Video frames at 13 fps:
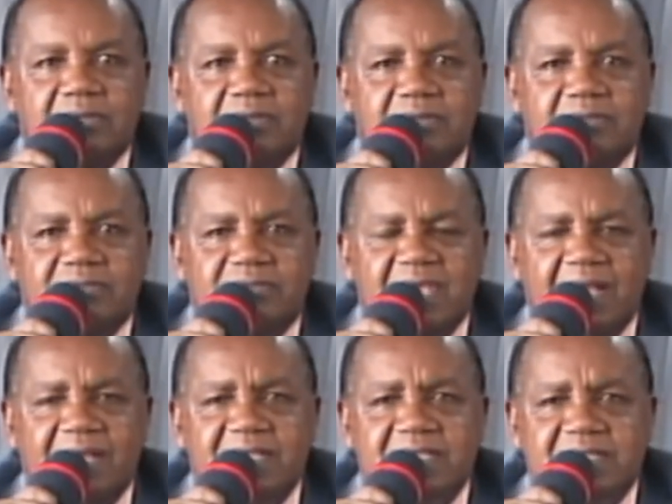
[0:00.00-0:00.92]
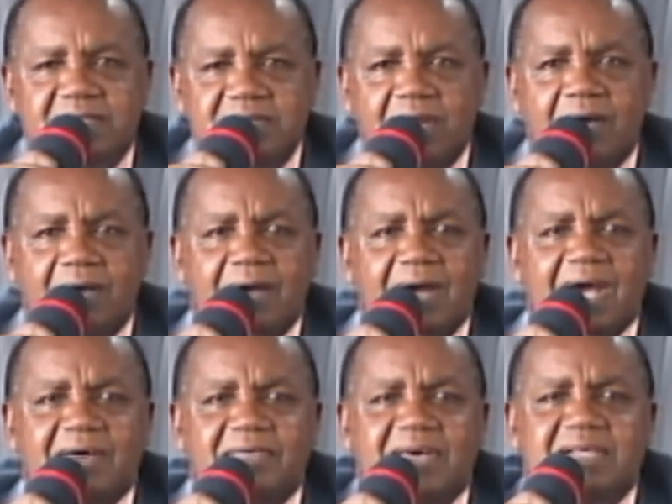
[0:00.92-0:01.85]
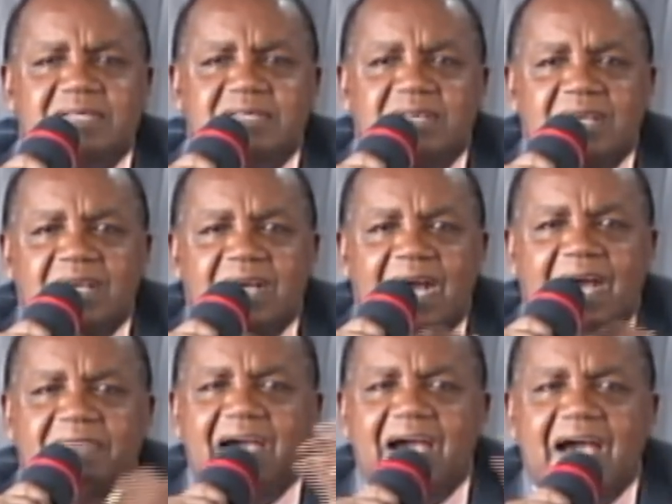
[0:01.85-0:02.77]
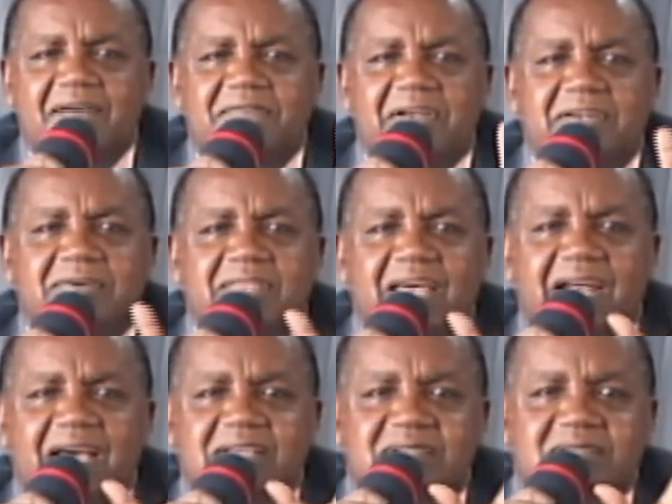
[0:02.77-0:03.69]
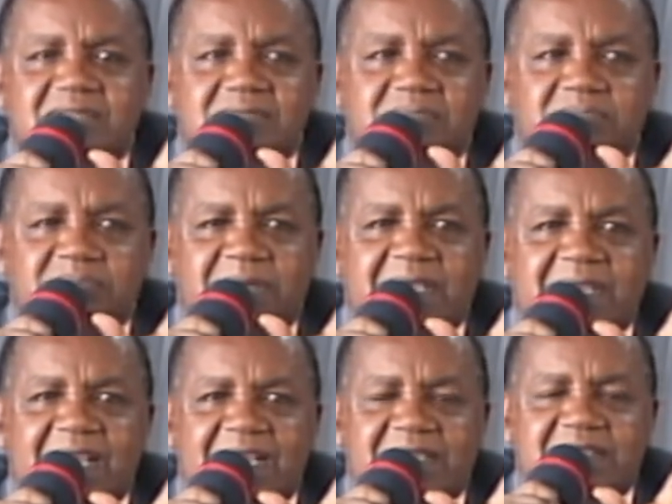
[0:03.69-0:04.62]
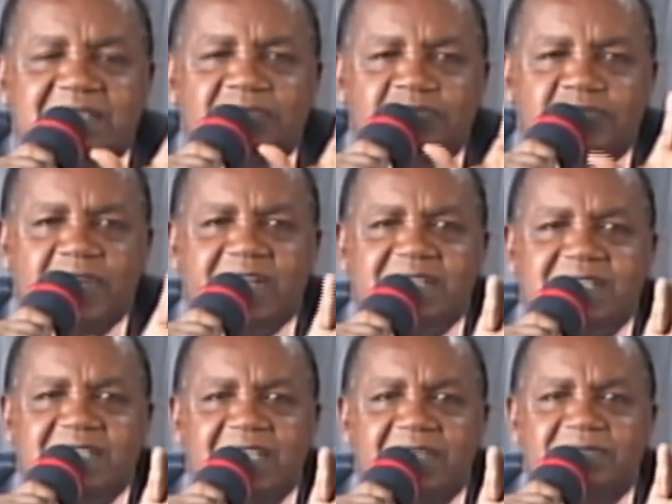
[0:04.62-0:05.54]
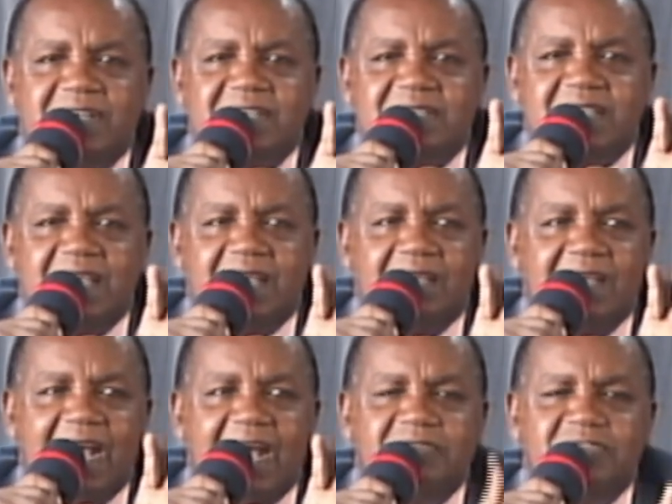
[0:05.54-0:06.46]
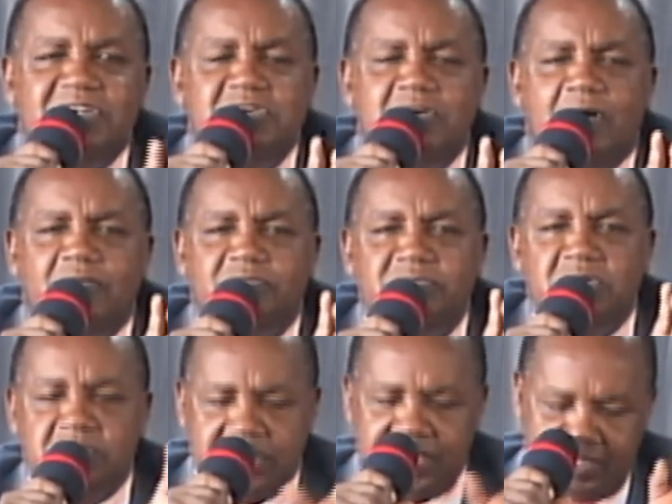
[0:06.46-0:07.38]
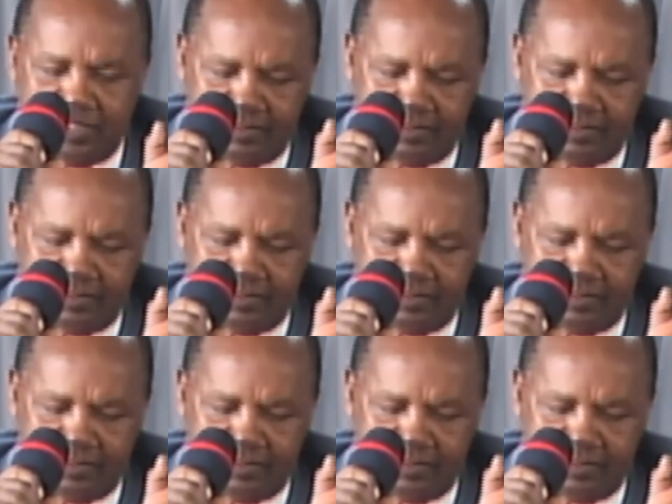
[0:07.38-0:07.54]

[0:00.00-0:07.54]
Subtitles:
There is no other avenue that has been as effective as the avenue of music.